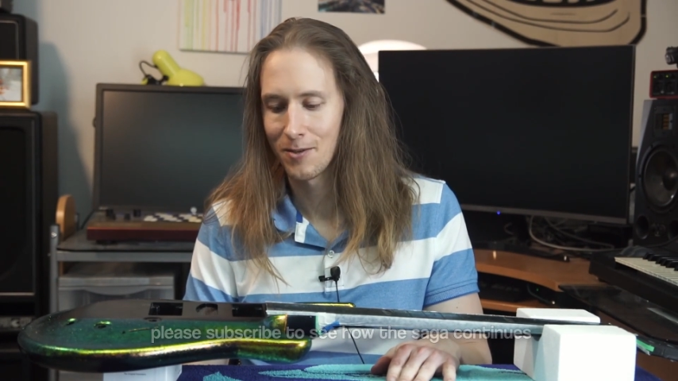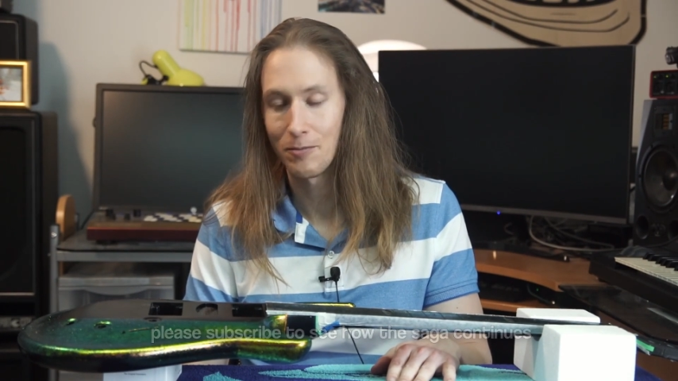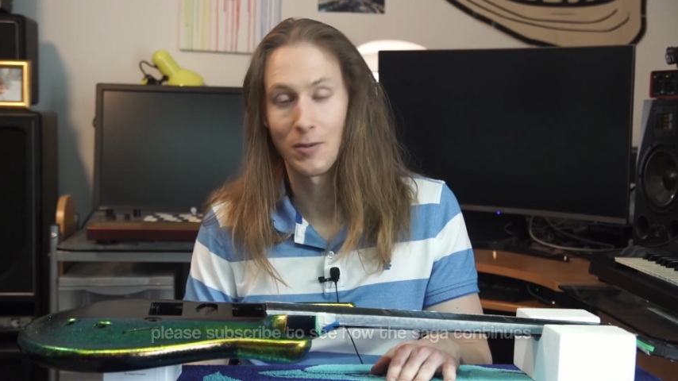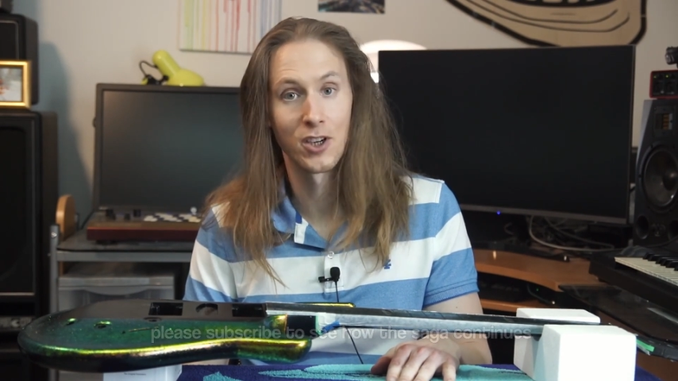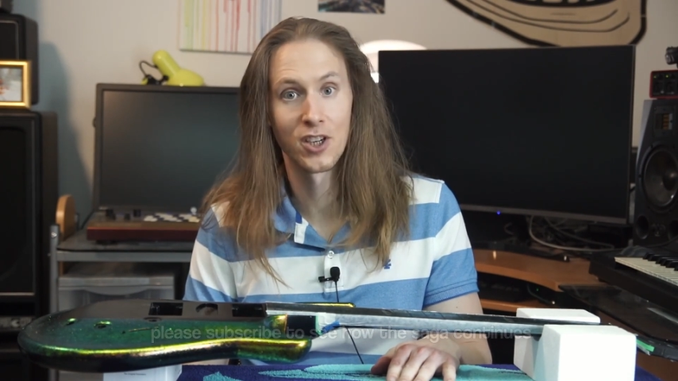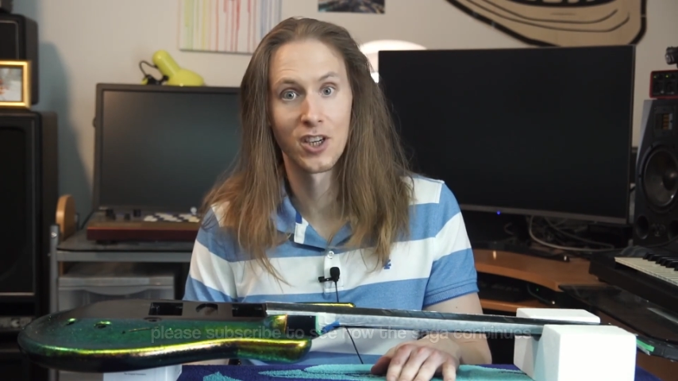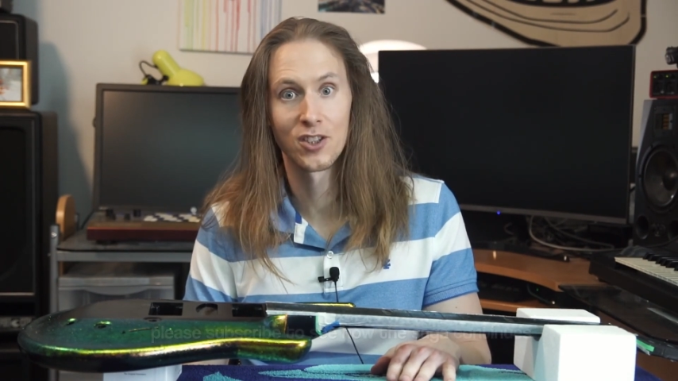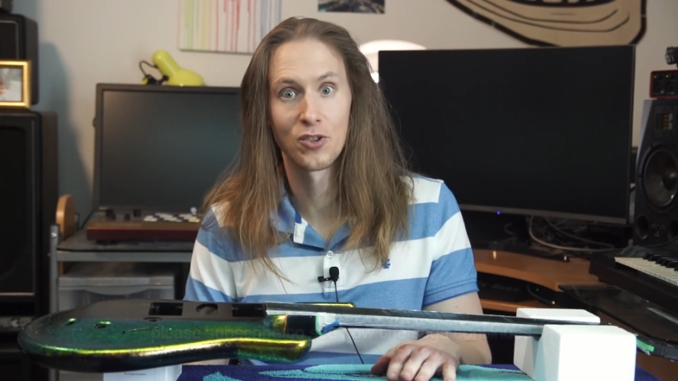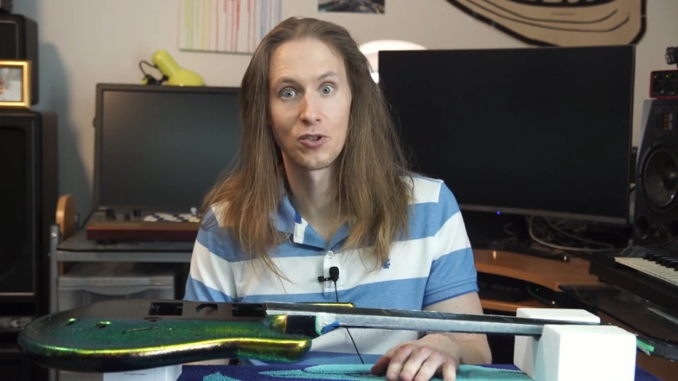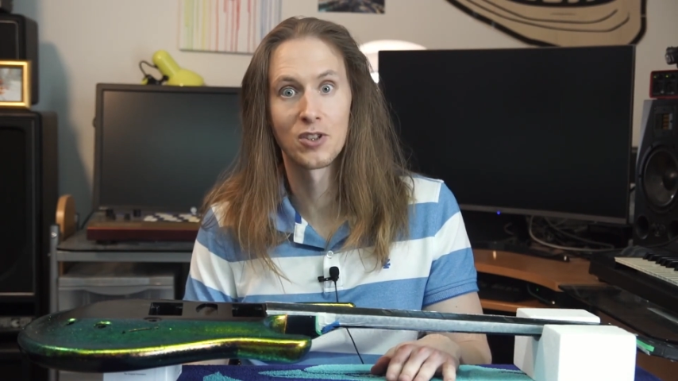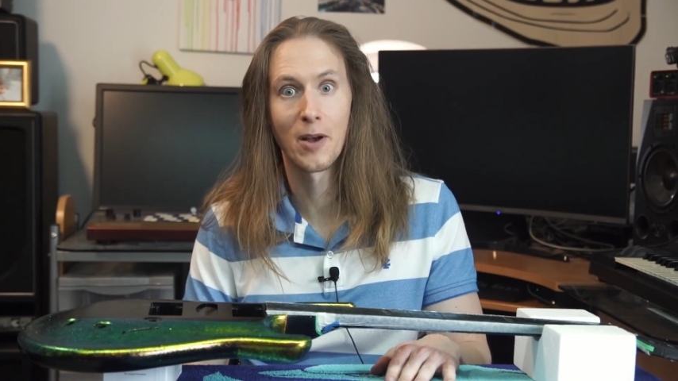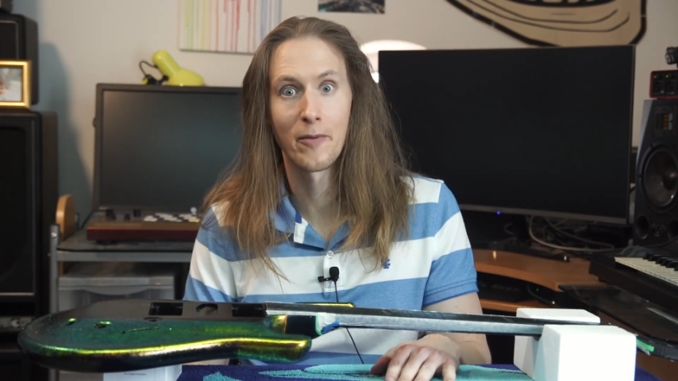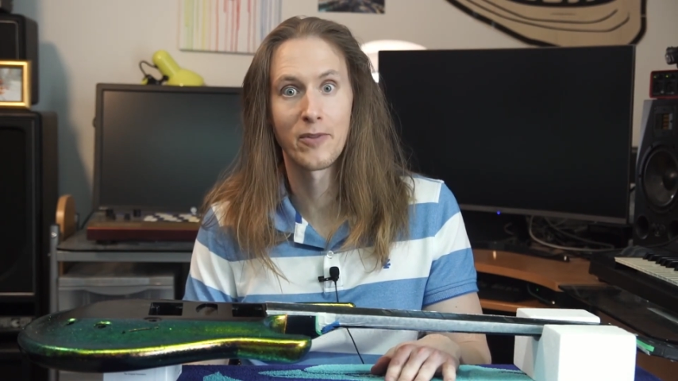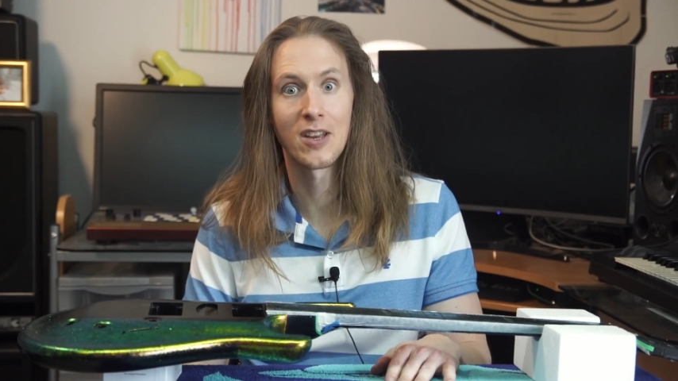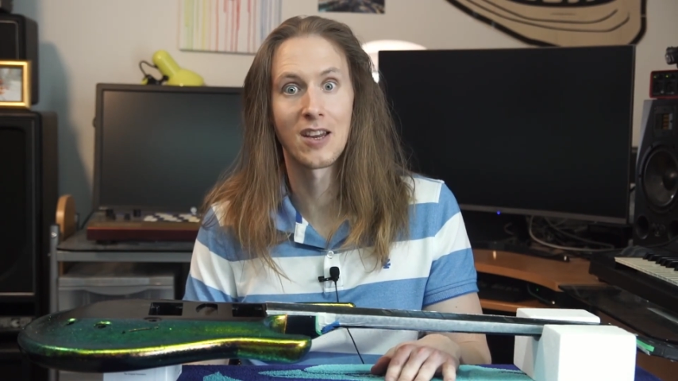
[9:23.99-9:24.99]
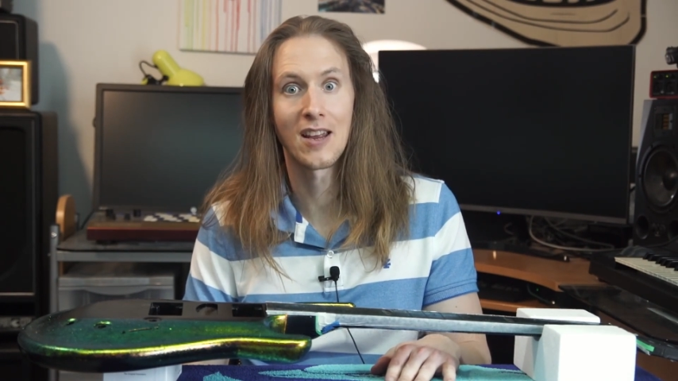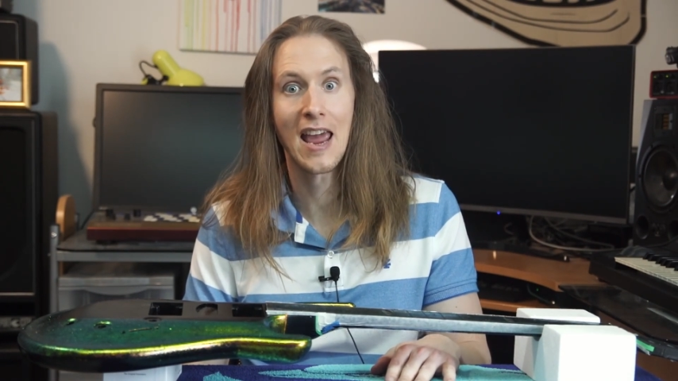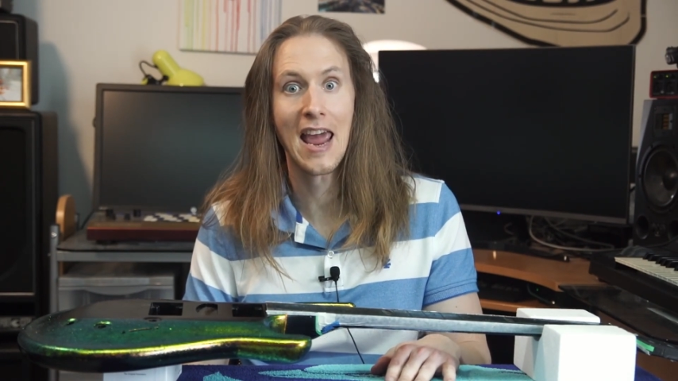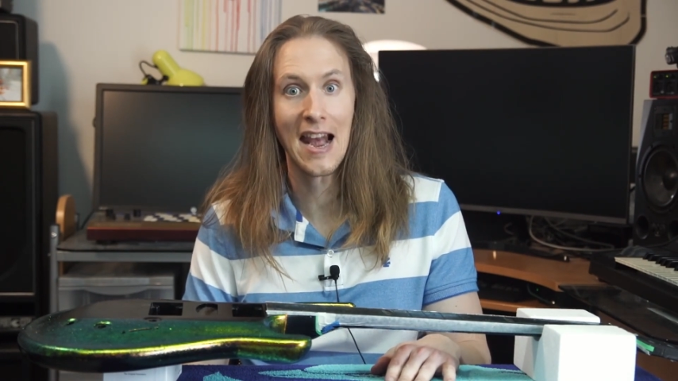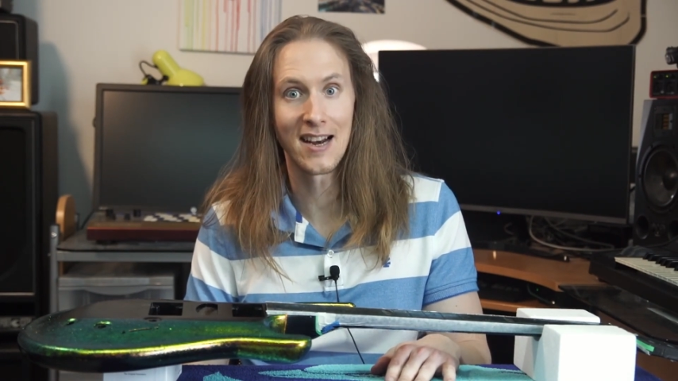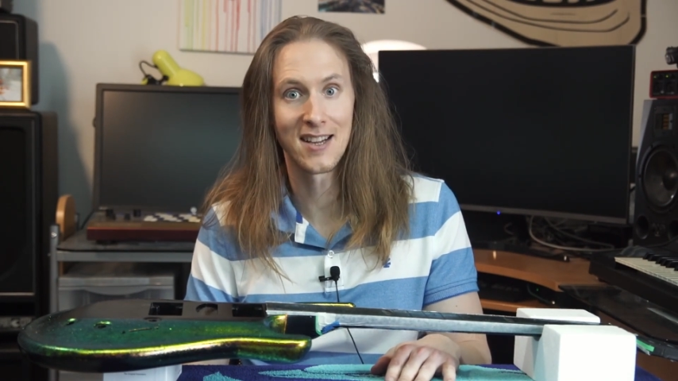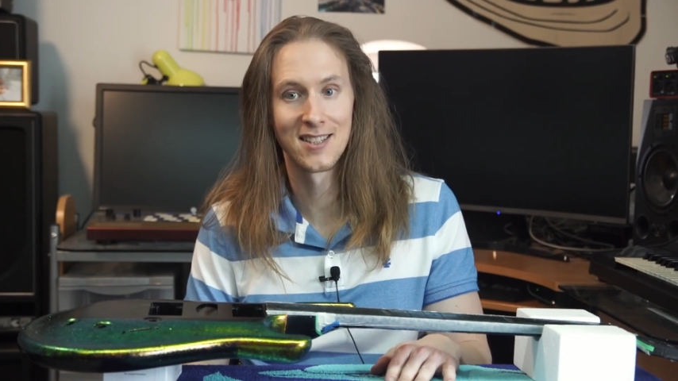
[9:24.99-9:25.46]
we'll just do something
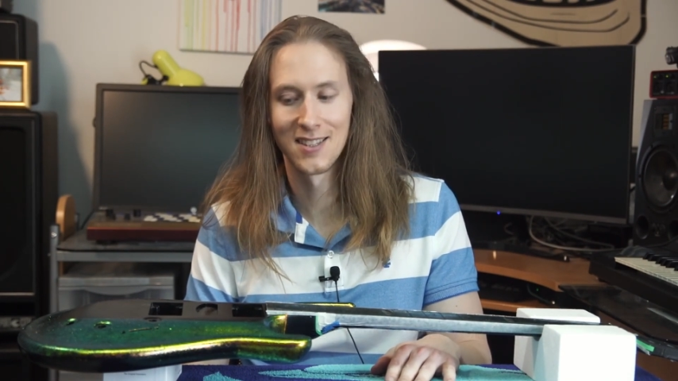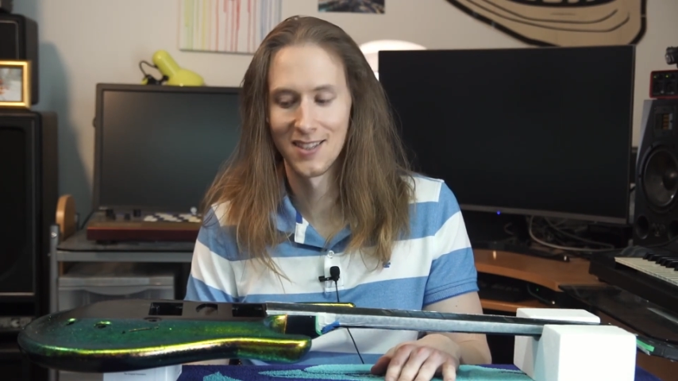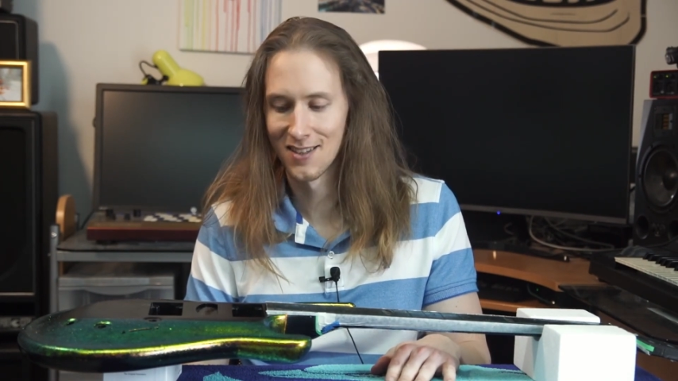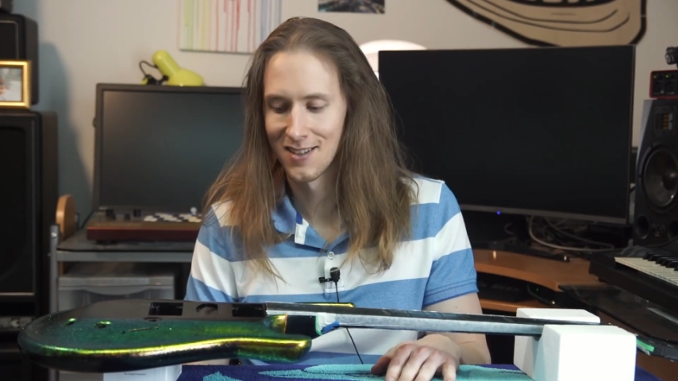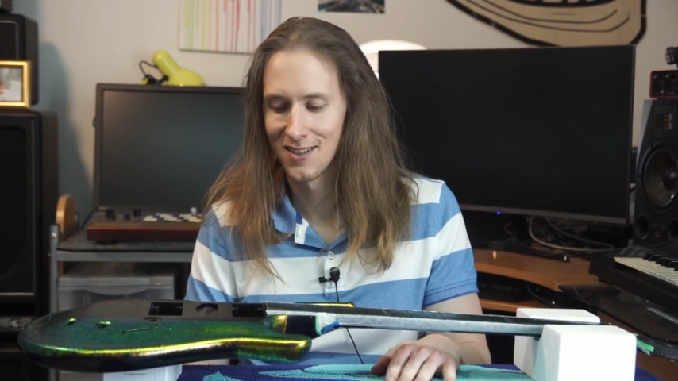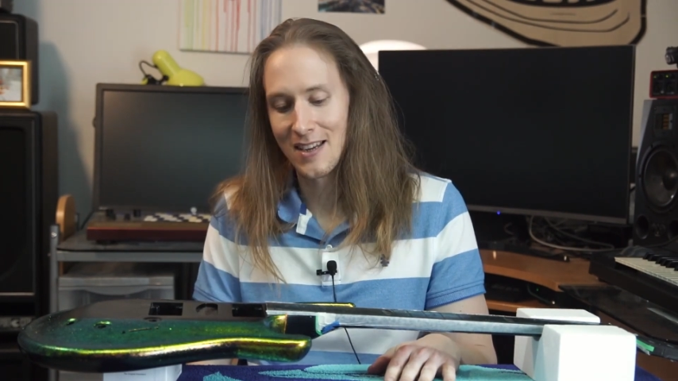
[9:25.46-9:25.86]
else.